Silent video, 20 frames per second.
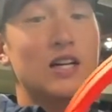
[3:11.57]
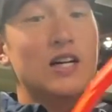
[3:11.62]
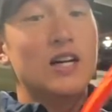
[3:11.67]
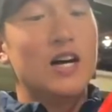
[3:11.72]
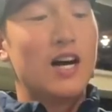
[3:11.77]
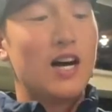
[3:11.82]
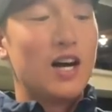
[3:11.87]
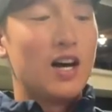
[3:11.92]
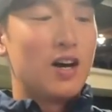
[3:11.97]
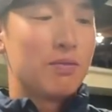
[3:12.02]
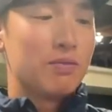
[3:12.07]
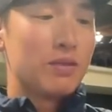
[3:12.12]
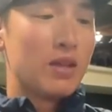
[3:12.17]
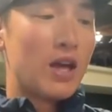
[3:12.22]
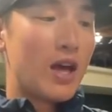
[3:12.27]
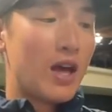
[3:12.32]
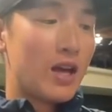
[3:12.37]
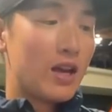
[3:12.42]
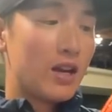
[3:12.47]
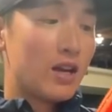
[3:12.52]

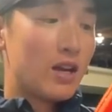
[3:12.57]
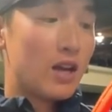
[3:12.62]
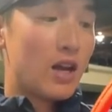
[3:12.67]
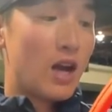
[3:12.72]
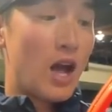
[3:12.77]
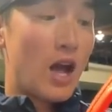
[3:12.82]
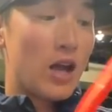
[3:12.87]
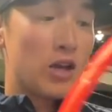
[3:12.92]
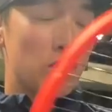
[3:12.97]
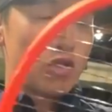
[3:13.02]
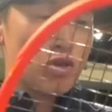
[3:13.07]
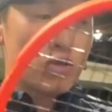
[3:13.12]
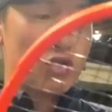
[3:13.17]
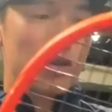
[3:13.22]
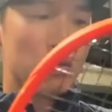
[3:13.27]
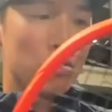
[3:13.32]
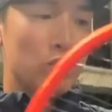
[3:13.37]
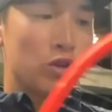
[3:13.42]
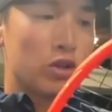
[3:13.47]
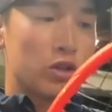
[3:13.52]
that I used
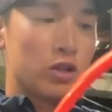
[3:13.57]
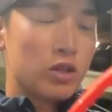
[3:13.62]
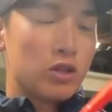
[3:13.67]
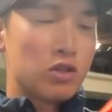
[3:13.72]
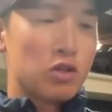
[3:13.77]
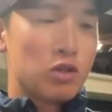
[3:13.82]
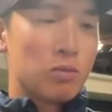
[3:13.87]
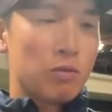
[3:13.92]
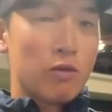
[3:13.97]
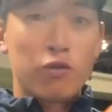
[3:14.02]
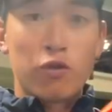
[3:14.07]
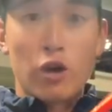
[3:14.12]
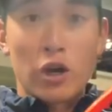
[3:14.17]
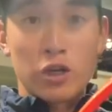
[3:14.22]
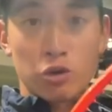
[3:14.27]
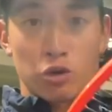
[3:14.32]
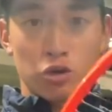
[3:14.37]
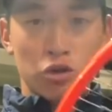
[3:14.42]
to look into before I switched